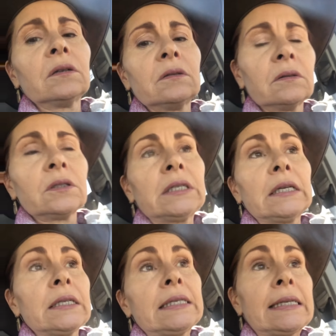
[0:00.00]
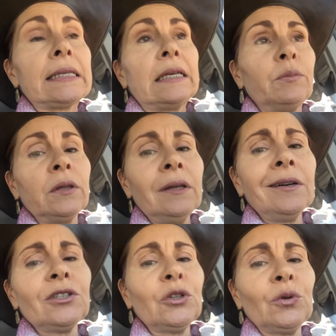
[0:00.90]
still asleep, and they're
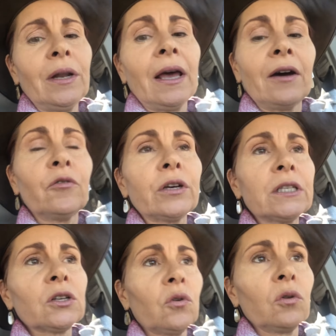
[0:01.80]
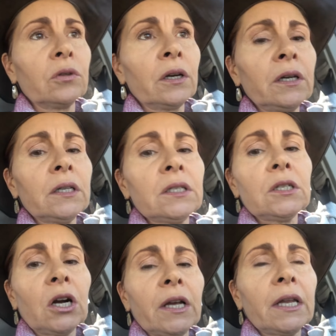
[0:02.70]
2.5 weeks old. They're going to
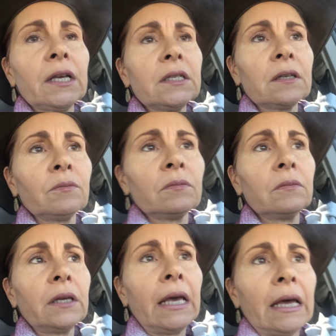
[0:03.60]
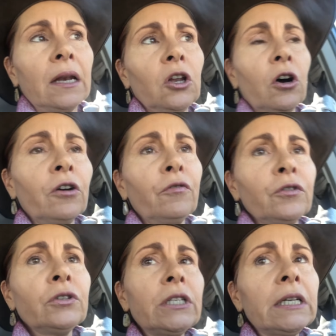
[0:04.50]
start getting some canned dog
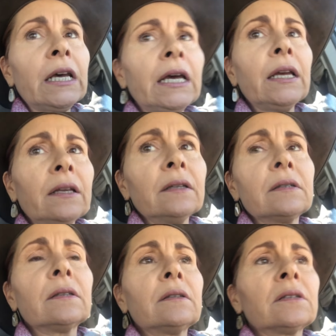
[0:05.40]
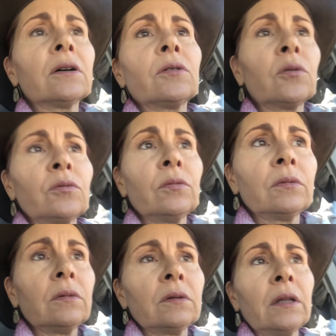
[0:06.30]
food today, so
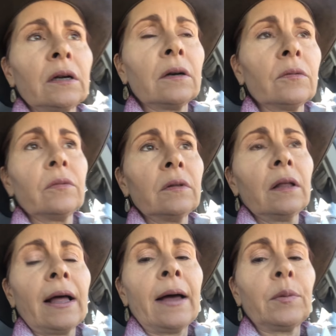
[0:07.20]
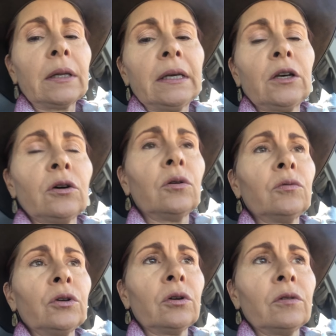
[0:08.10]
they'll happily go,
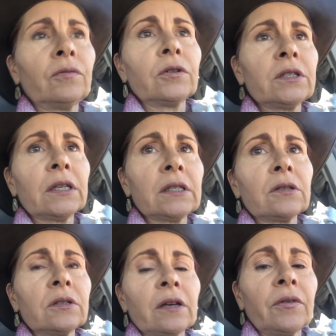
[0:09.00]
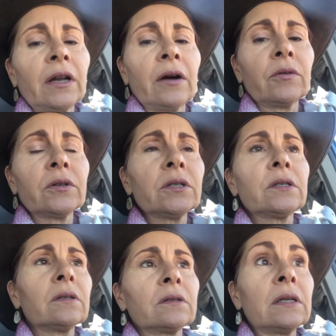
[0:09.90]
for 6 or 7
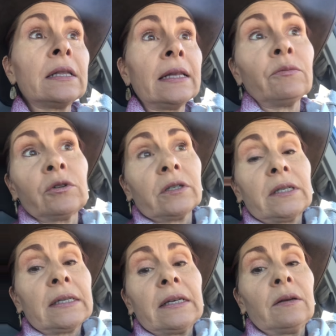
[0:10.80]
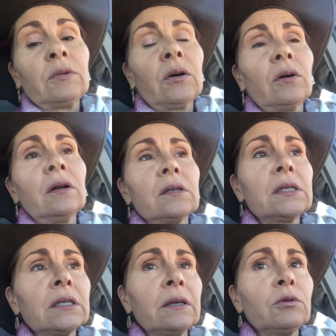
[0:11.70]
hours. And they were asleep. They were all
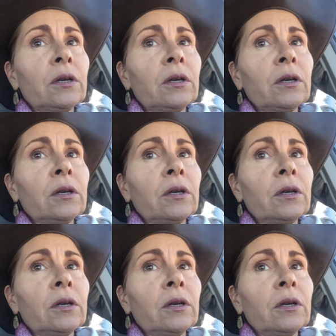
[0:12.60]
asleep, so I